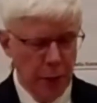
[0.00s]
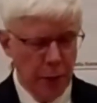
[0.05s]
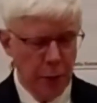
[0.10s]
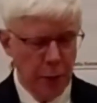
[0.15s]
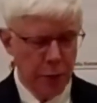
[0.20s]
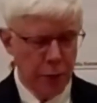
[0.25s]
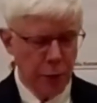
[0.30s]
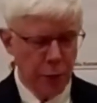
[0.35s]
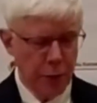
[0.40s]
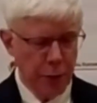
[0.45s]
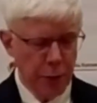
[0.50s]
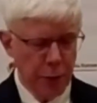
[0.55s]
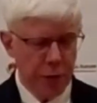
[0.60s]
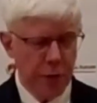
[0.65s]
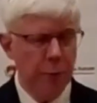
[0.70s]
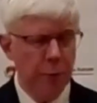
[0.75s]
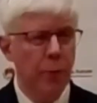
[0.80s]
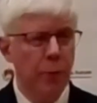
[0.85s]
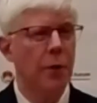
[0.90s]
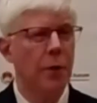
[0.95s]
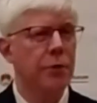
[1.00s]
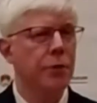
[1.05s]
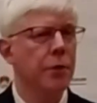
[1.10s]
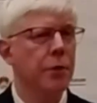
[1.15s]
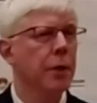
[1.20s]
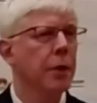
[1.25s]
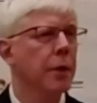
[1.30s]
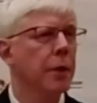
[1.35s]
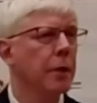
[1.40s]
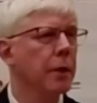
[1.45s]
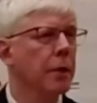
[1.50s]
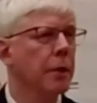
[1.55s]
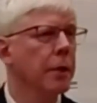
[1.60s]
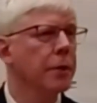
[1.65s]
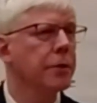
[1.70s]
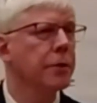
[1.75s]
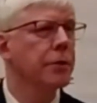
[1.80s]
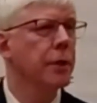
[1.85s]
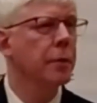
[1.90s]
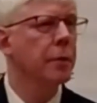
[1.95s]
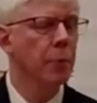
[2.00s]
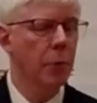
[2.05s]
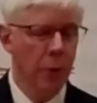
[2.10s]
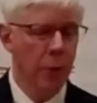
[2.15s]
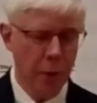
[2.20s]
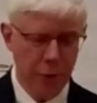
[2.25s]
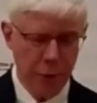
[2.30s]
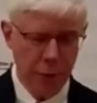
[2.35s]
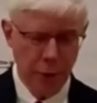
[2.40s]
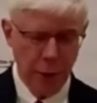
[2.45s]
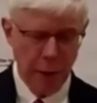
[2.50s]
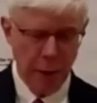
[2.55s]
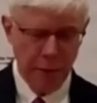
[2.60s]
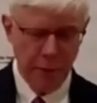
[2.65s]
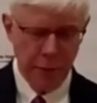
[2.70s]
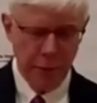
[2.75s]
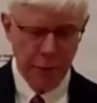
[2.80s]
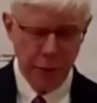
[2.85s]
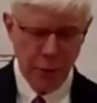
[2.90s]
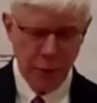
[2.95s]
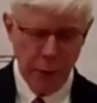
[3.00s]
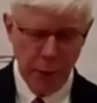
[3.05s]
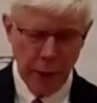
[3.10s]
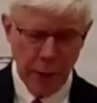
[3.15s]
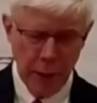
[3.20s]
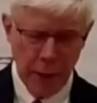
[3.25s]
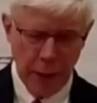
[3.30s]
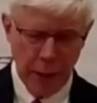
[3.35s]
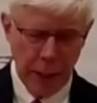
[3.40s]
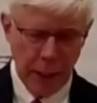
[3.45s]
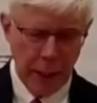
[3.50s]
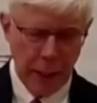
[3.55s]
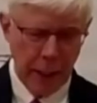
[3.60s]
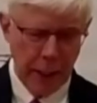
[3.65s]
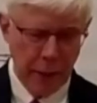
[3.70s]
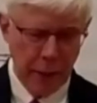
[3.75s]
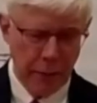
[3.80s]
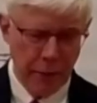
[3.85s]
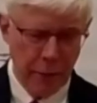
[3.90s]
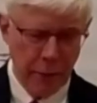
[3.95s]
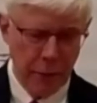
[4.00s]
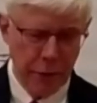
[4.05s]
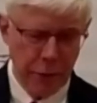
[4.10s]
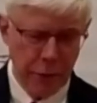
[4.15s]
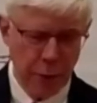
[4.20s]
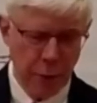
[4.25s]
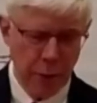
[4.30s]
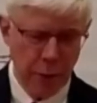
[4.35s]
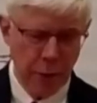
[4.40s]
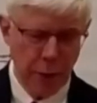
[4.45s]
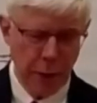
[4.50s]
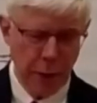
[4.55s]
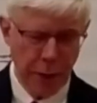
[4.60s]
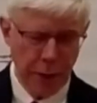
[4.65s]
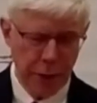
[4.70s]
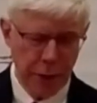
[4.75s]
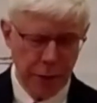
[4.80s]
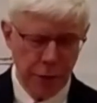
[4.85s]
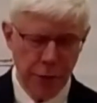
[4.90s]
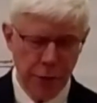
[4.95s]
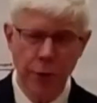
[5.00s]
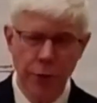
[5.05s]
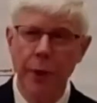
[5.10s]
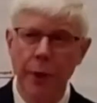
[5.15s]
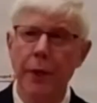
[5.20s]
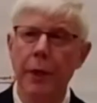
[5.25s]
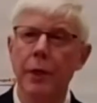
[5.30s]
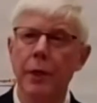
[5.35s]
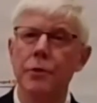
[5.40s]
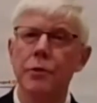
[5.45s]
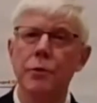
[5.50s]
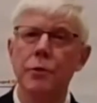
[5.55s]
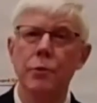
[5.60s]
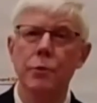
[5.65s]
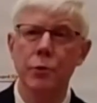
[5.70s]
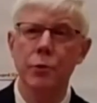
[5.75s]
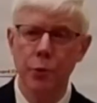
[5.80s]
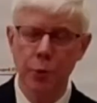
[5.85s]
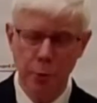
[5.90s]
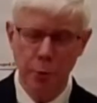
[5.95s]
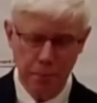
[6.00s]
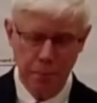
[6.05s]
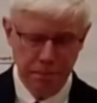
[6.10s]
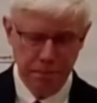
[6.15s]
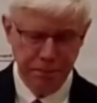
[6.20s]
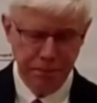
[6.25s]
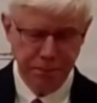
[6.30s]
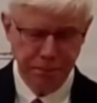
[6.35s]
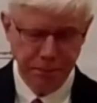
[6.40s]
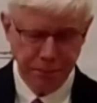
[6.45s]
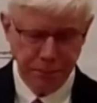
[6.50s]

those with us in person here at St. Paul's in Harvard Square and our virtual audience joining us through Zoom.